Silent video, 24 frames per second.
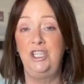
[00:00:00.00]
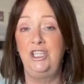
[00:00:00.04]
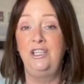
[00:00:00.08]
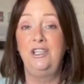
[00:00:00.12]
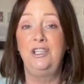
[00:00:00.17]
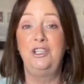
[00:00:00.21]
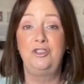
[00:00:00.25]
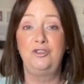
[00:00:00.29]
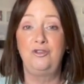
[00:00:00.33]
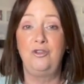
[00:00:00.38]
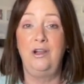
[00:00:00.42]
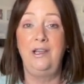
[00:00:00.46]
going
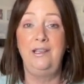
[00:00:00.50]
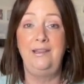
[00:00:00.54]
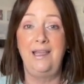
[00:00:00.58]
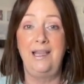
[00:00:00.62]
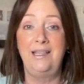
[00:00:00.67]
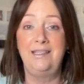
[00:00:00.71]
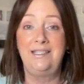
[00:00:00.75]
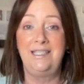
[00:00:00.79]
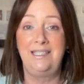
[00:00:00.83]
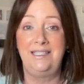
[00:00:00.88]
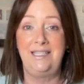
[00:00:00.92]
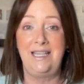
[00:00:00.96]
to try
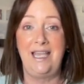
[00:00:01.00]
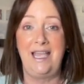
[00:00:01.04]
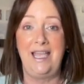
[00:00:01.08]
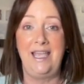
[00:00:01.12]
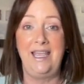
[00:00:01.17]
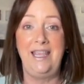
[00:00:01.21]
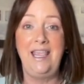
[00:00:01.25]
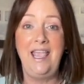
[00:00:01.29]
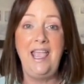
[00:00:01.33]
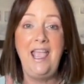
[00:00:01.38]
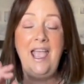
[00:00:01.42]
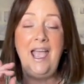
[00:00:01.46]
that
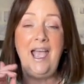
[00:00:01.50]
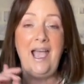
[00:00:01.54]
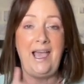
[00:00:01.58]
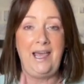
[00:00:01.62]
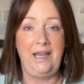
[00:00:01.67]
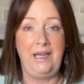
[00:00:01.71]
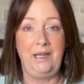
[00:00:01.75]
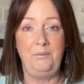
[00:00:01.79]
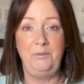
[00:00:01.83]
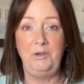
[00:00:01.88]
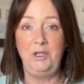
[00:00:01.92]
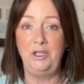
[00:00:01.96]
today, and
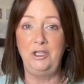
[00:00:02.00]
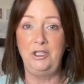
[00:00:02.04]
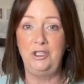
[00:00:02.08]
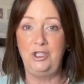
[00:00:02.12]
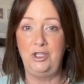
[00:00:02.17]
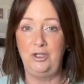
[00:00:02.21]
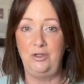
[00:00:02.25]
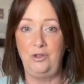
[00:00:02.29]
I'm going to do